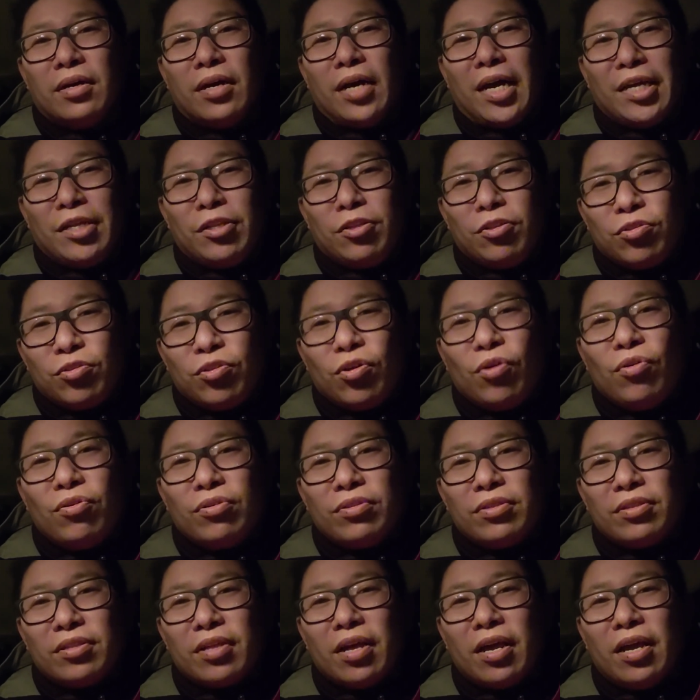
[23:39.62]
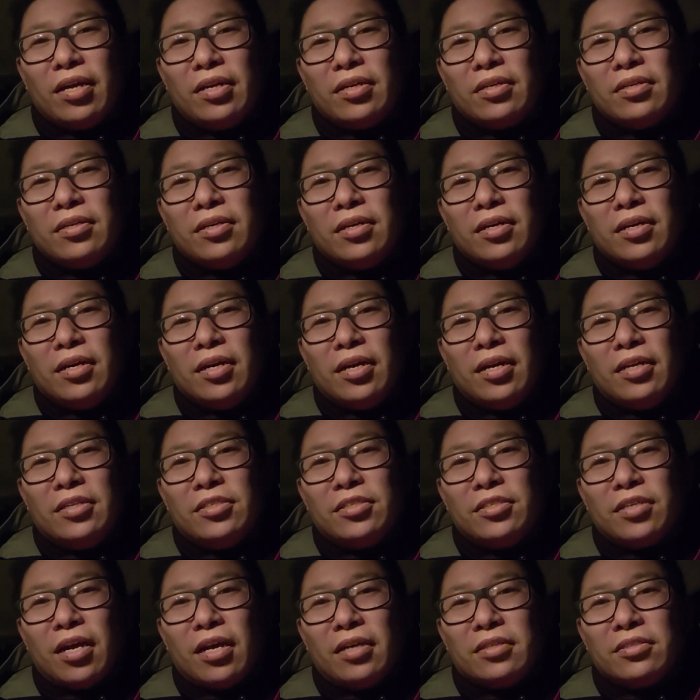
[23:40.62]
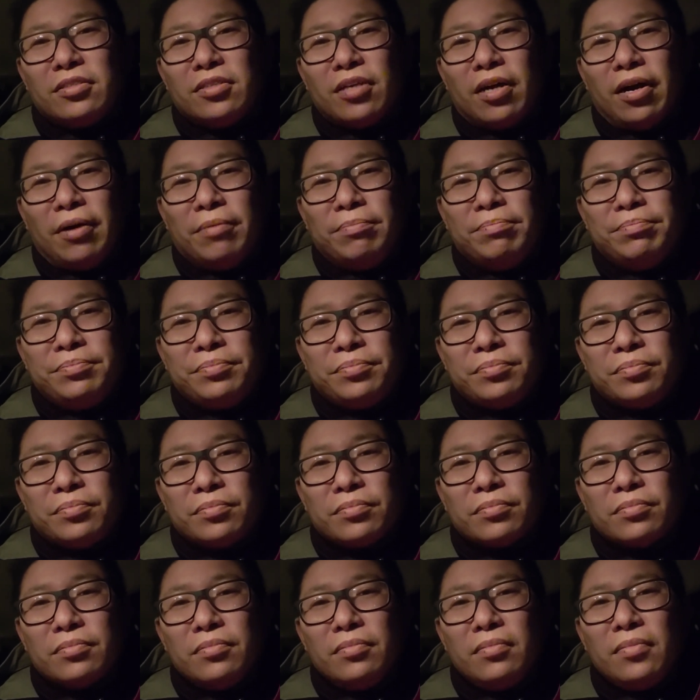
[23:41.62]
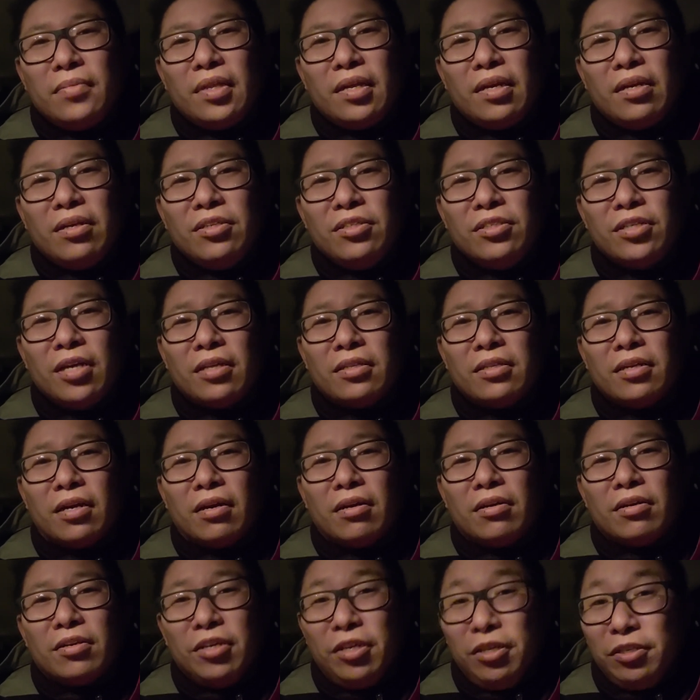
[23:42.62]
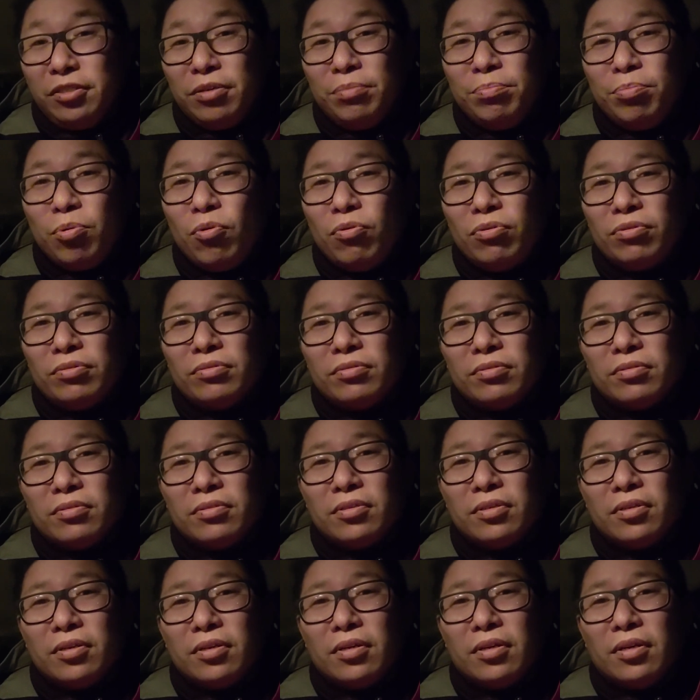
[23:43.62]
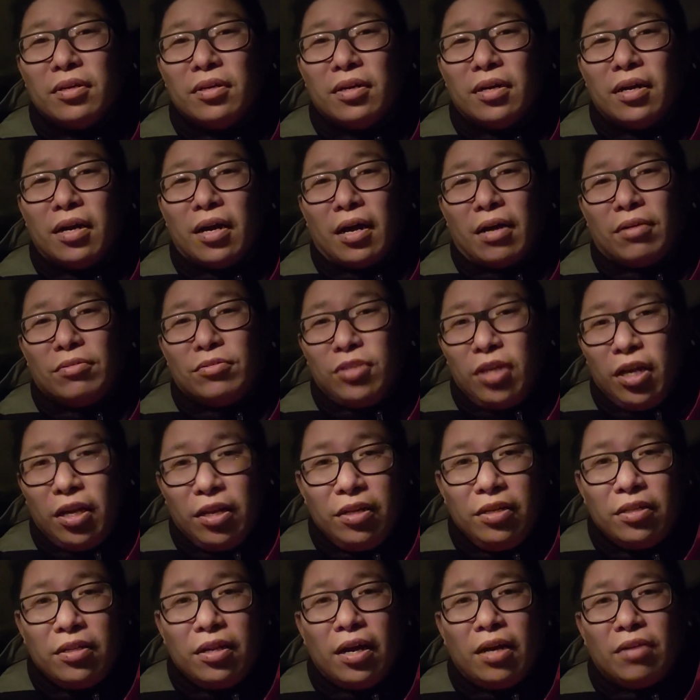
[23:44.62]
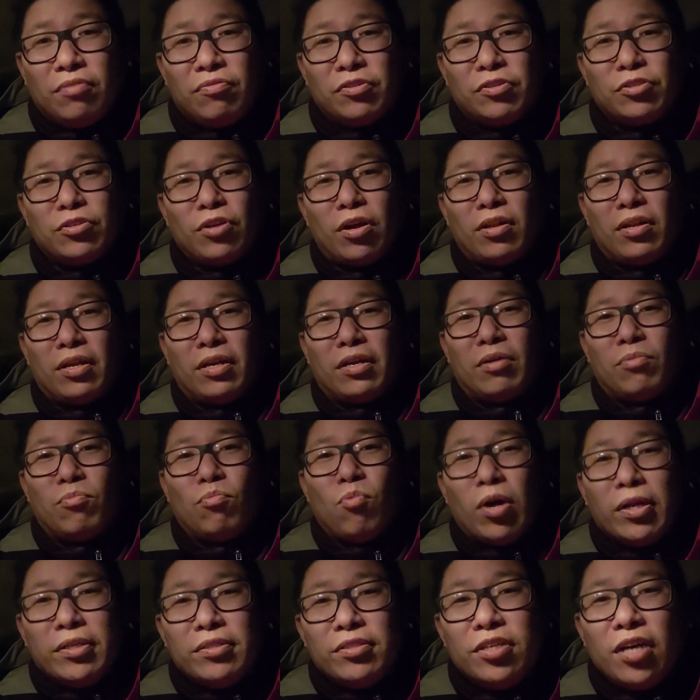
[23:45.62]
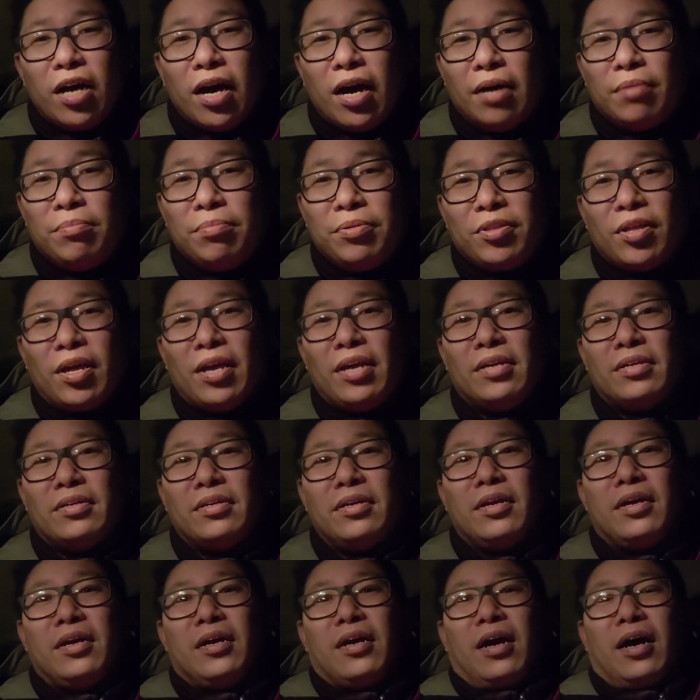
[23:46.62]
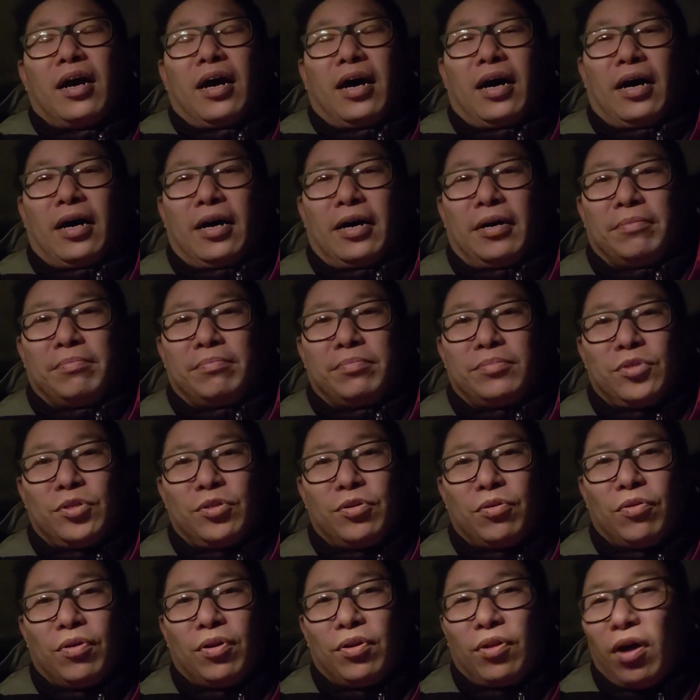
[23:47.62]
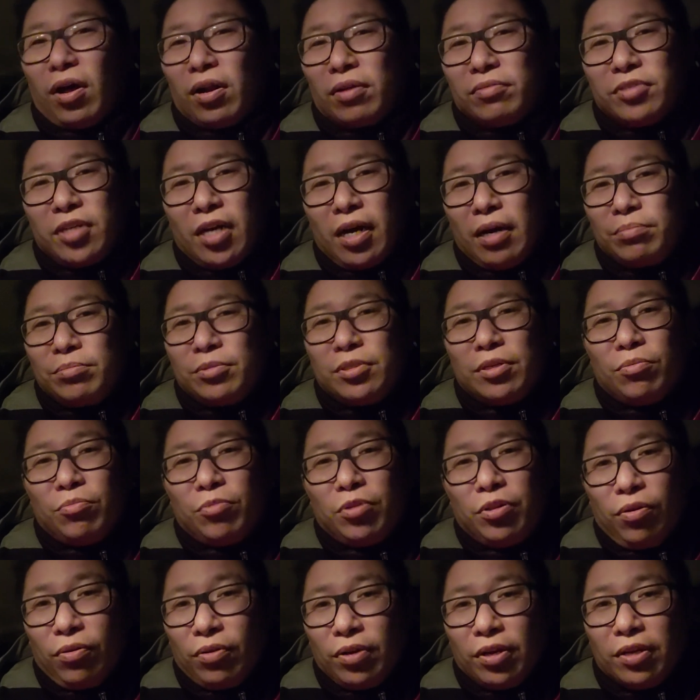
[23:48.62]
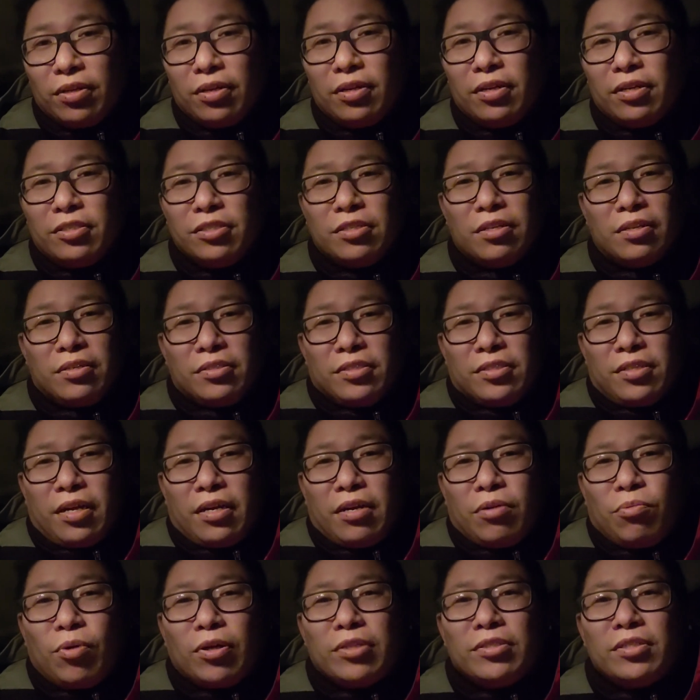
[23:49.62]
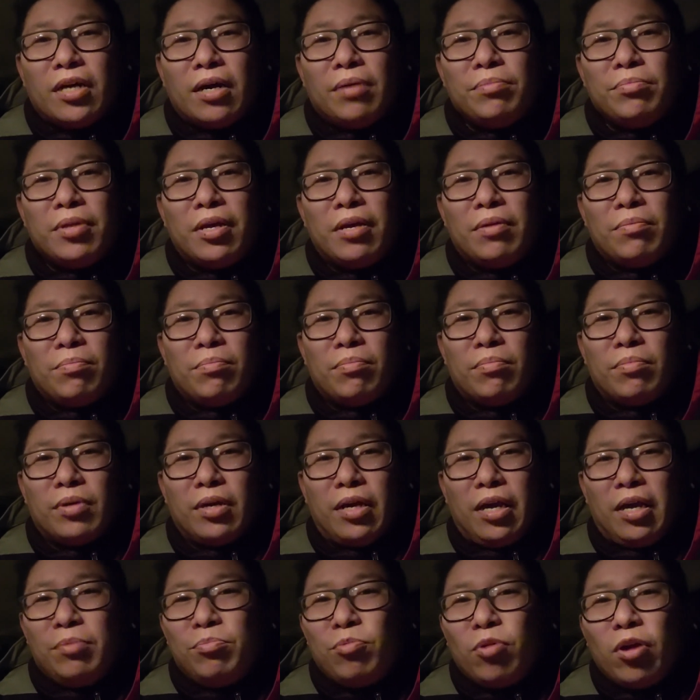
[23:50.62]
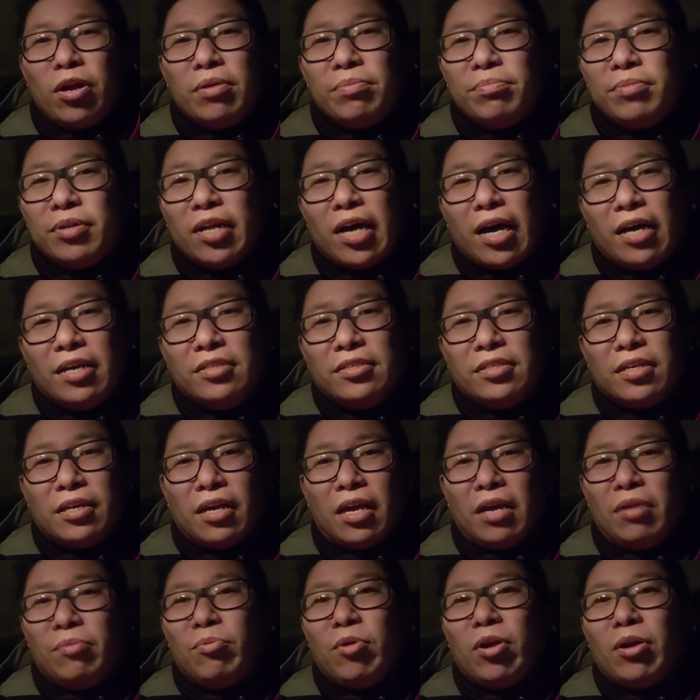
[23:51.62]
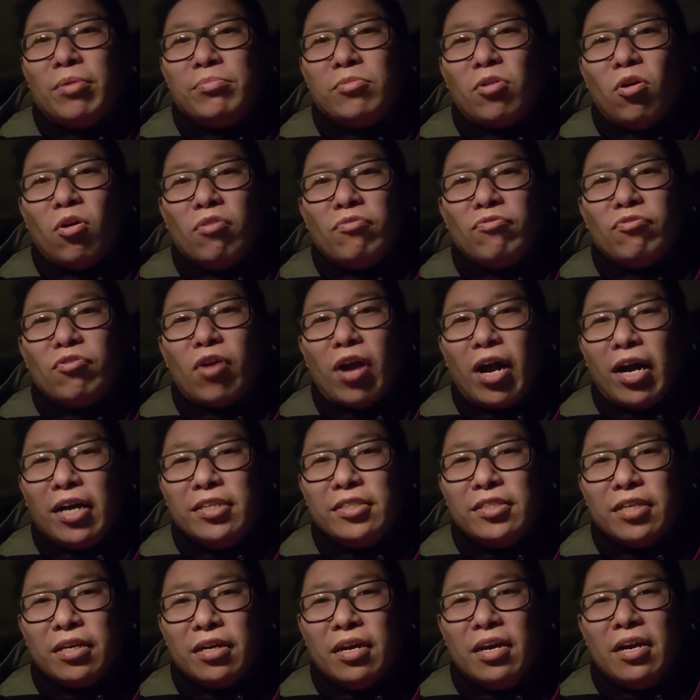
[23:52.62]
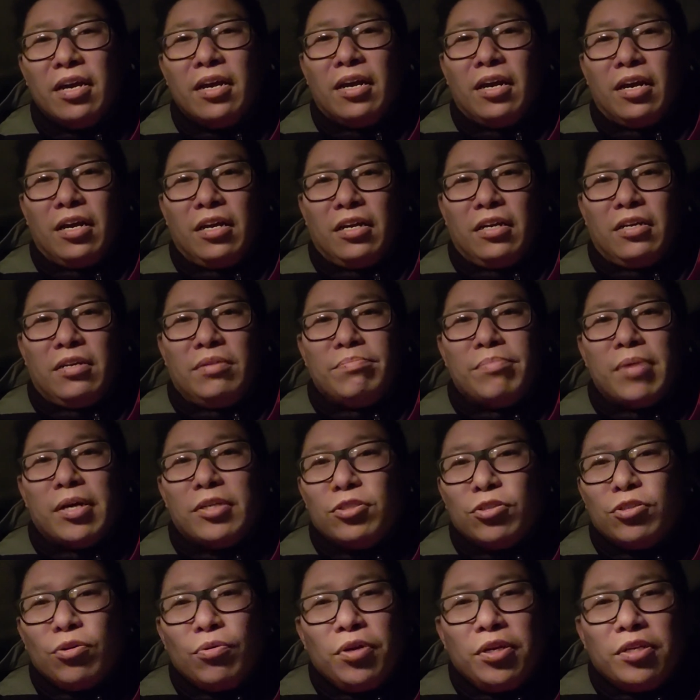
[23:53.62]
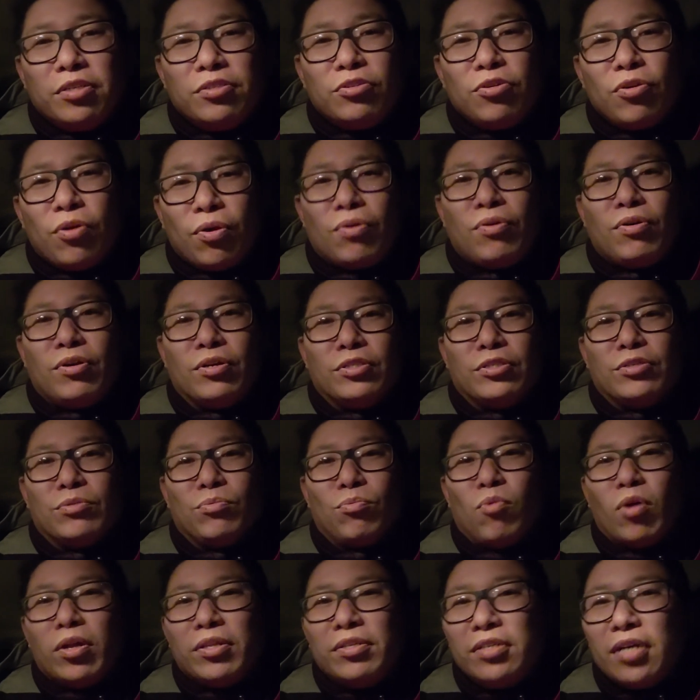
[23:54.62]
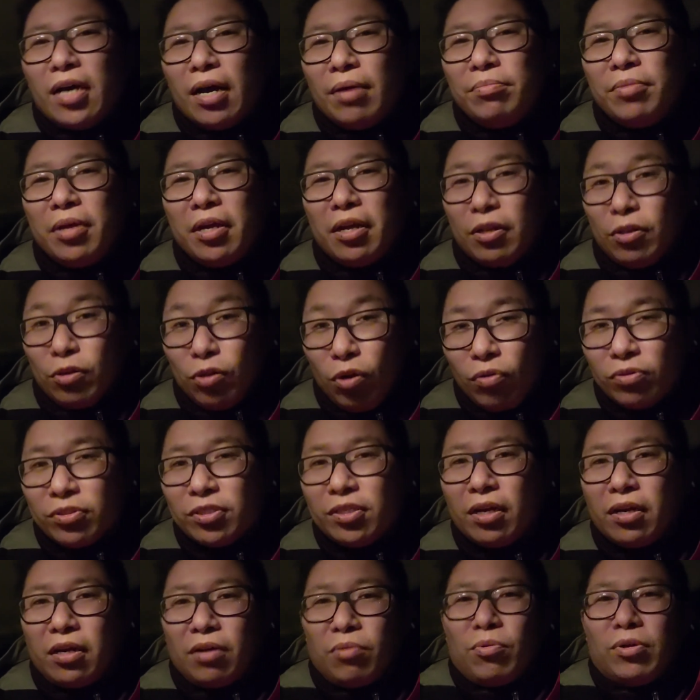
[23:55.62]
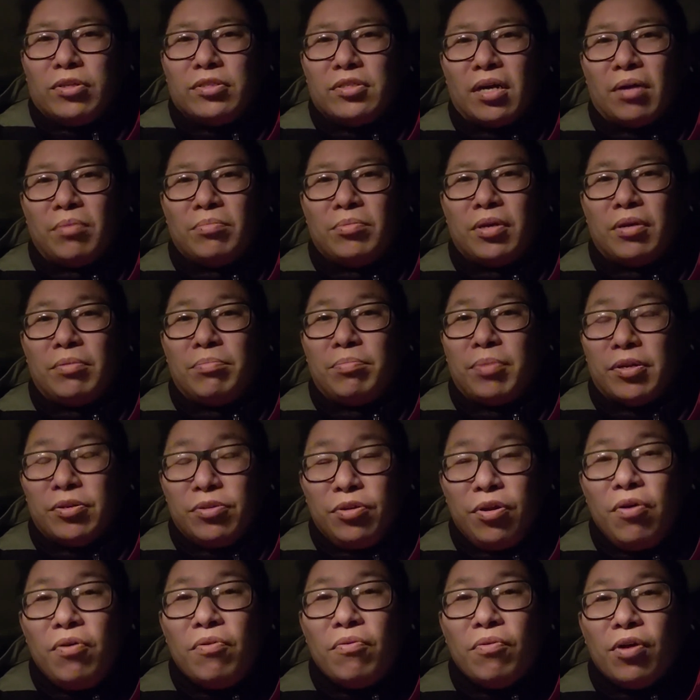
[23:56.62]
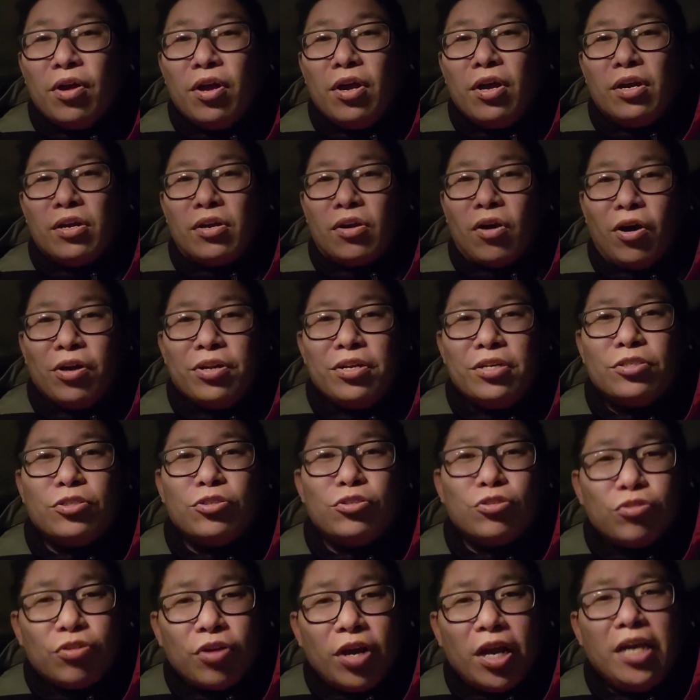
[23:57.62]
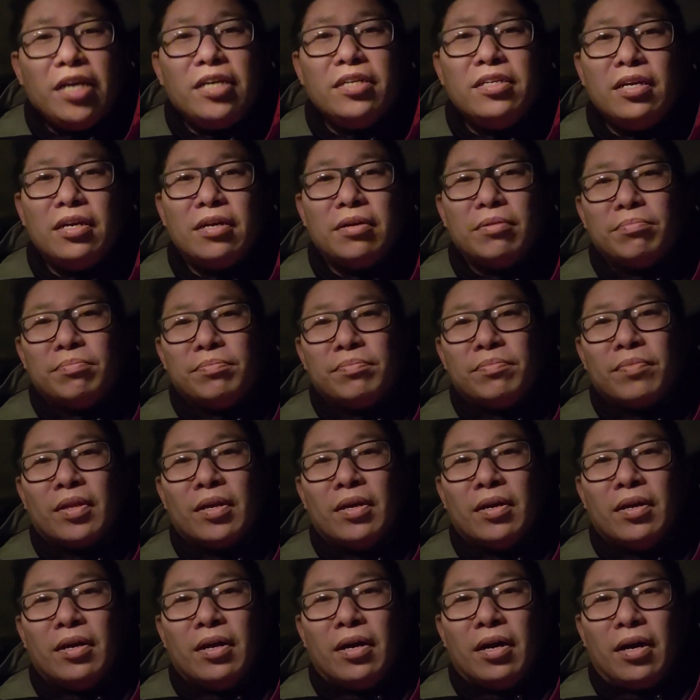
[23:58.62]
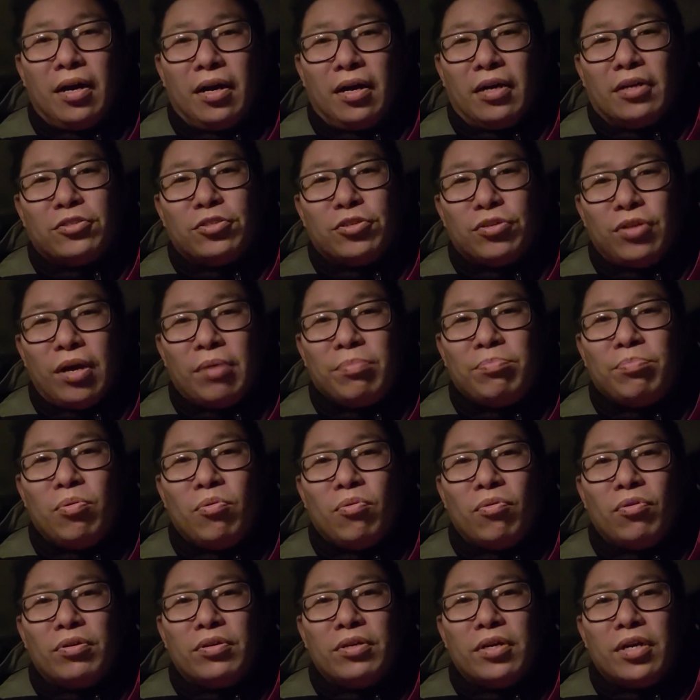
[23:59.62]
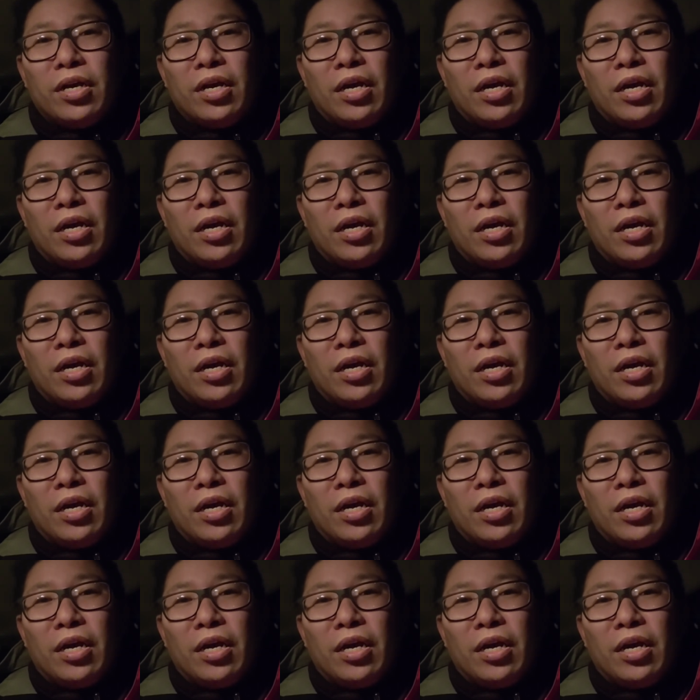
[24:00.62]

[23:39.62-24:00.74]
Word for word: And third thing, it's that, um, it's that uh, He's important our daily life. It's not like a one-time thing. Um, you know, a lot of times that we look at it, it's it's like a one-time thing. Abraham and Isaac. Abraham offer Isaac. He muscle his courage. A one-time thing. It looks like a one-time thing, but no, God has trained him uh, to that point.